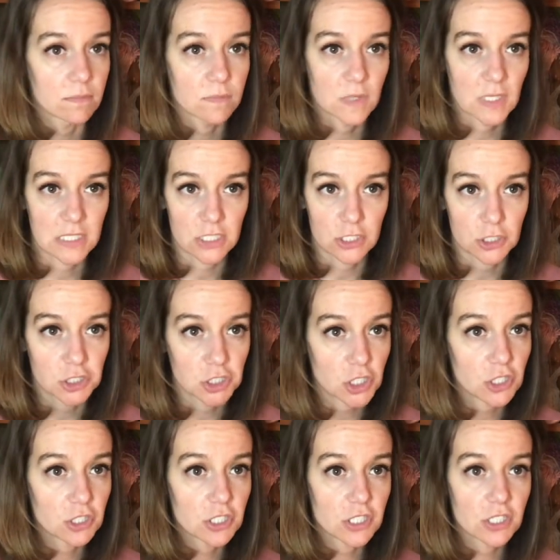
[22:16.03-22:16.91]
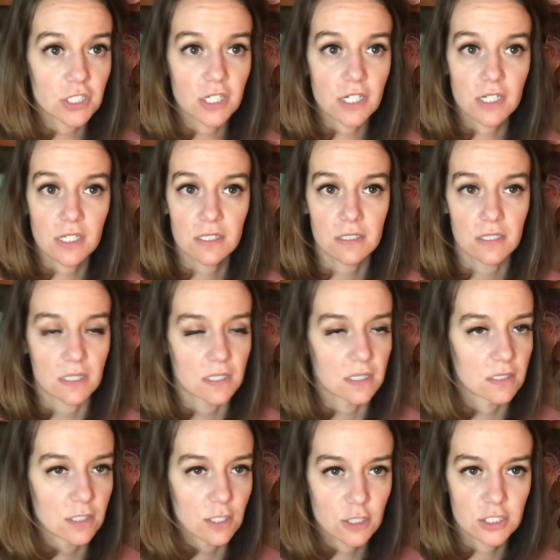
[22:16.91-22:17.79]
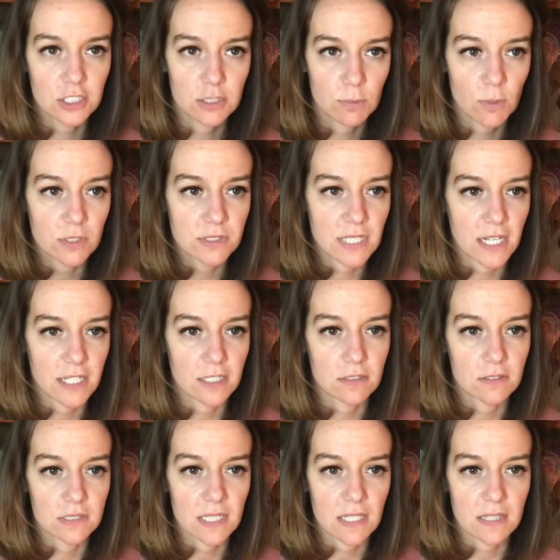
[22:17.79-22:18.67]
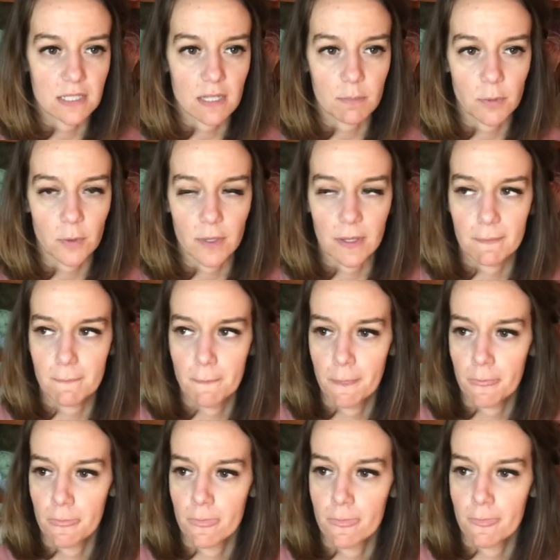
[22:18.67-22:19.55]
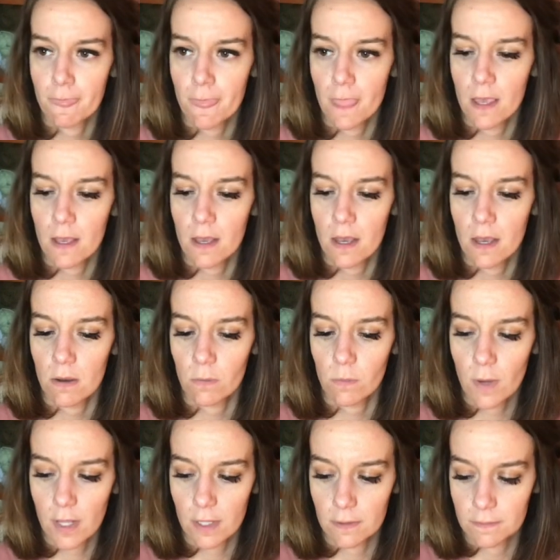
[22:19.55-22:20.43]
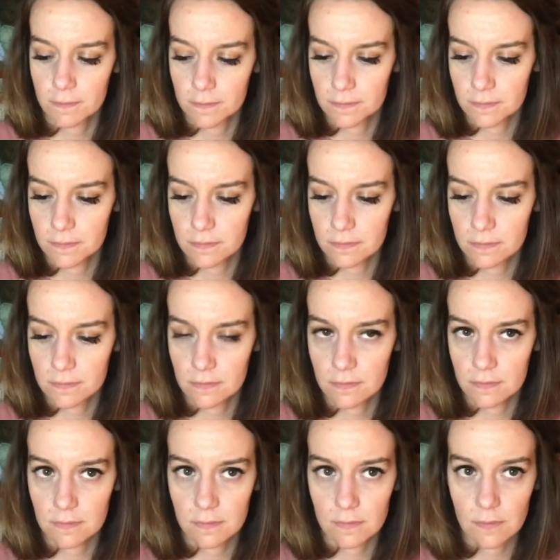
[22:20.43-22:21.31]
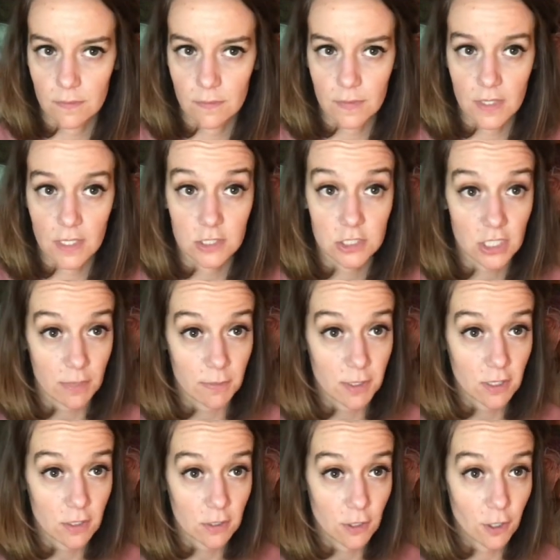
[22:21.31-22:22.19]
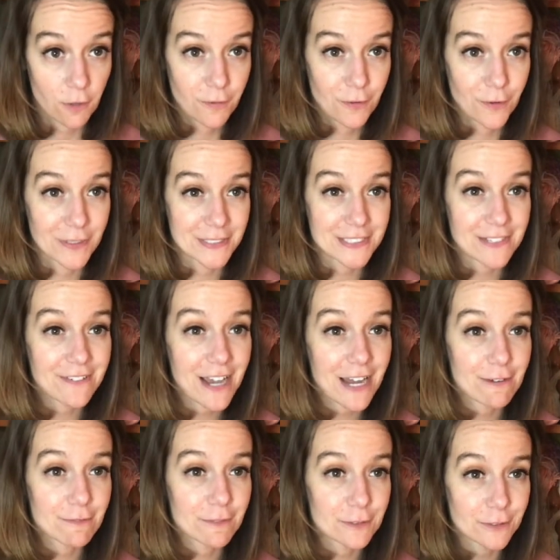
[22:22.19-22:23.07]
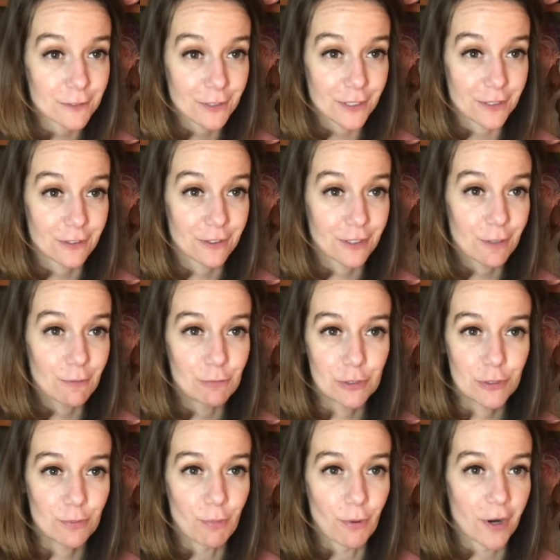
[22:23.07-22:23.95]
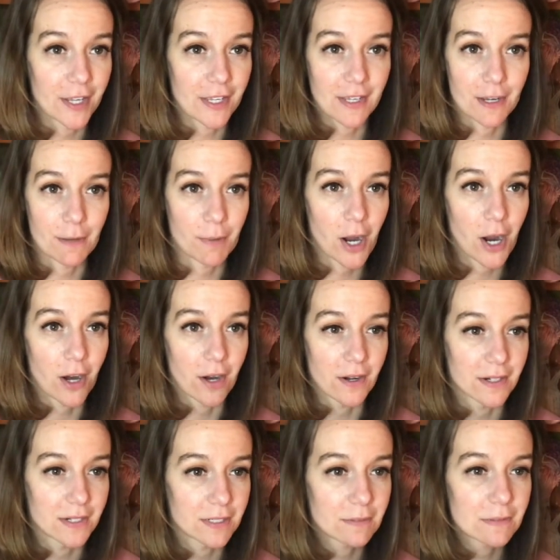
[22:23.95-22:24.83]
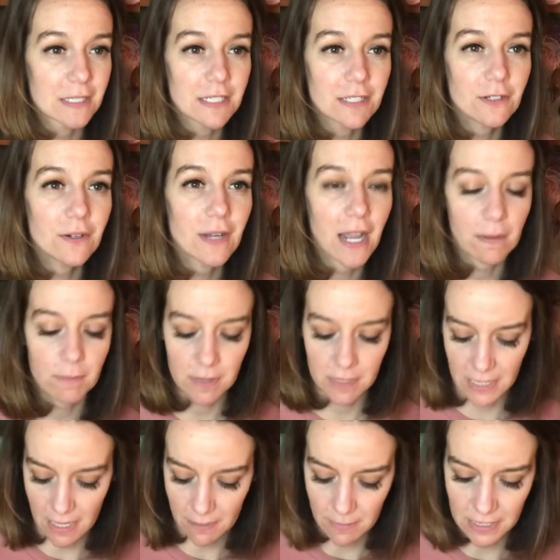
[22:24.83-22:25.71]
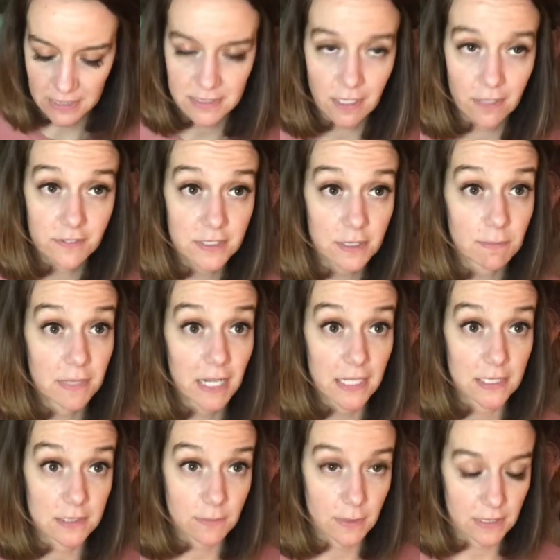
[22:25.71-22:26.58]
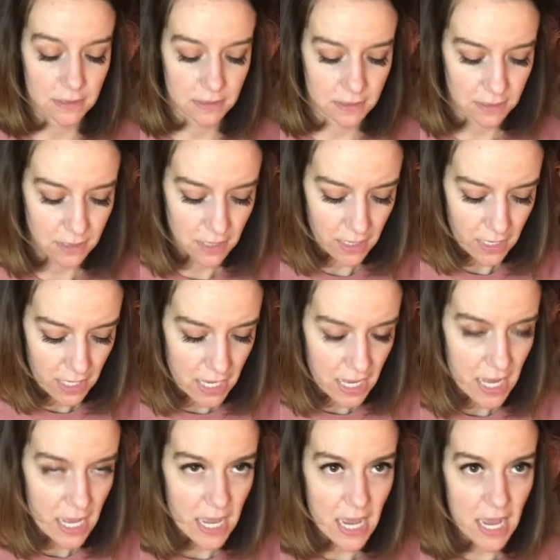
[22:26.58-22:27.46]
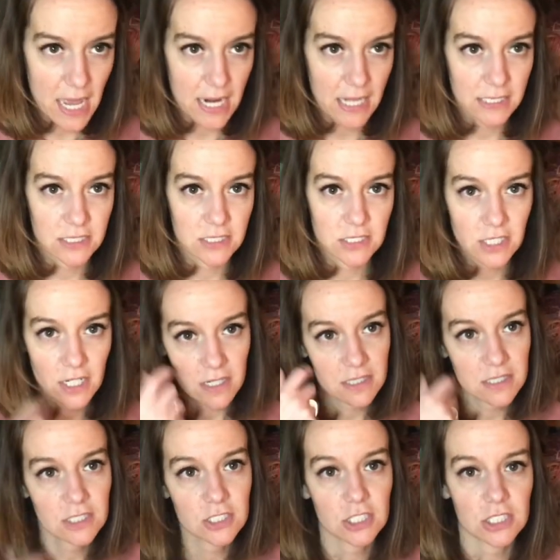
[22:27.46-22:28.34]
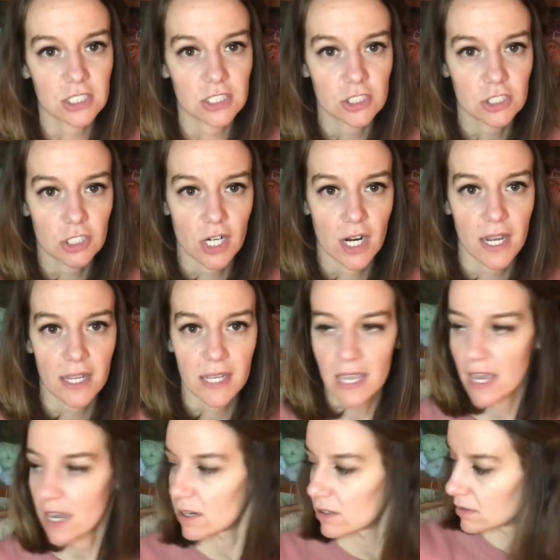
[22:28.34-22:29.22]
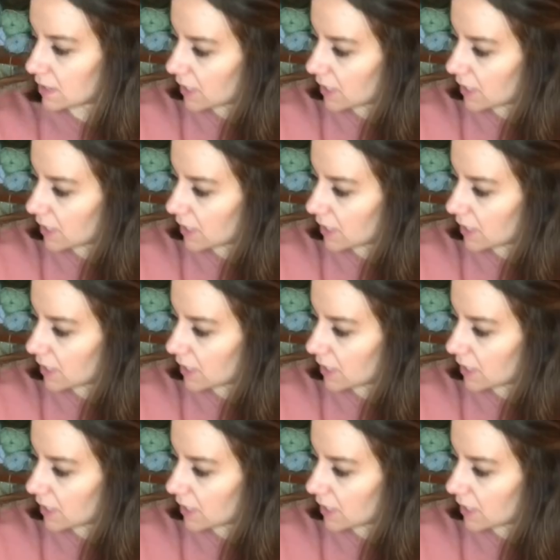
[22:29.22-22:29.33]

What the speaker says: because they're circular, they're just multi-use at that point. Well, she got me the clover ones. I've had them for so long, they're like just breaking apart. And I'm like, you know what, I'm going to get myself some nice ones. And I started just trying out,